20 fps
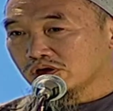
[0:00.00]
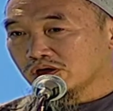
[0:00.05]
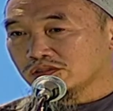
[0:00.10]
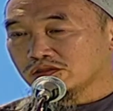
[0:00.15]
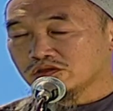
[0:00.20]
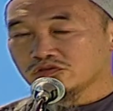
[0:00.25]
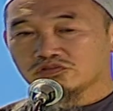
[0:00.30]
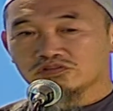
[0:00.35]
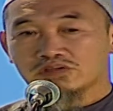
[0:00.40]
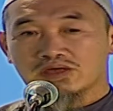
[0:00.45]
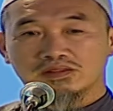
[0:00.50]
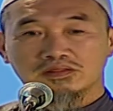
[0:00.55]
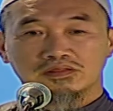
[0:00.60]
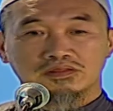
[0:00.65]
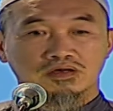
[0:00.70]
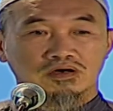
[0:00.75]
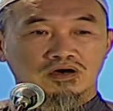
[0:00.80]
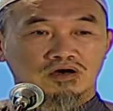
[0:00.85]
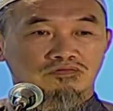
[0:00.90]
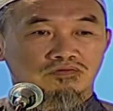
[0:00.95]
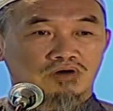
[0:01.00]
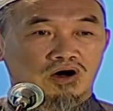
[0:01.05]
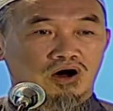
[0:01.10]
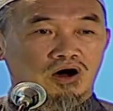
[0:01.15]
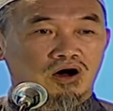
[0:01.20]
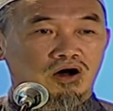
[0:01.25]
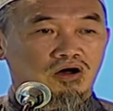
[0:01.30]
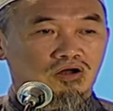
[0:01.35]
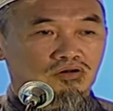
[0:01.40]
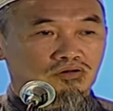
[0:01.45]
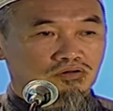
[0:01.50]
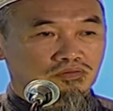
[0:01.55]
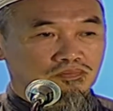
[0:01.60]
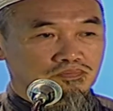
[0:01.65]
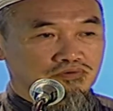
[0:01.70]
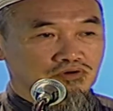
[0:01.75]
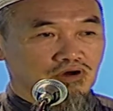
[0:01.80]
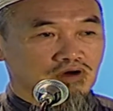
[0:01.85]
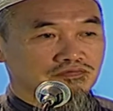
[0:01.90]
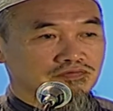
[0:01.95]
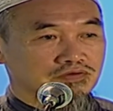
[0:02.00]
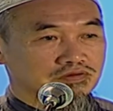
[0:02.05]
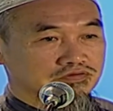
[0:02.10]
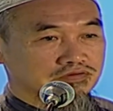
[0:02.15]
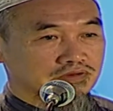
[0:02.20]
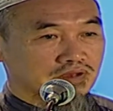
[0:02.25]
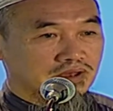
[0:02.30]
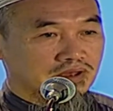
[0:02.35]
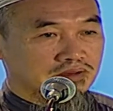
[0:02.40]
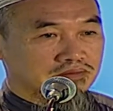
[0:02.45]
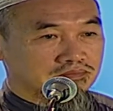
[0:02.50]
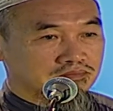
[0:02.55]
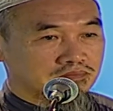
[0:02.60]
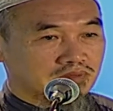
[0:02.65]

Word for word: and the sender of all prophets and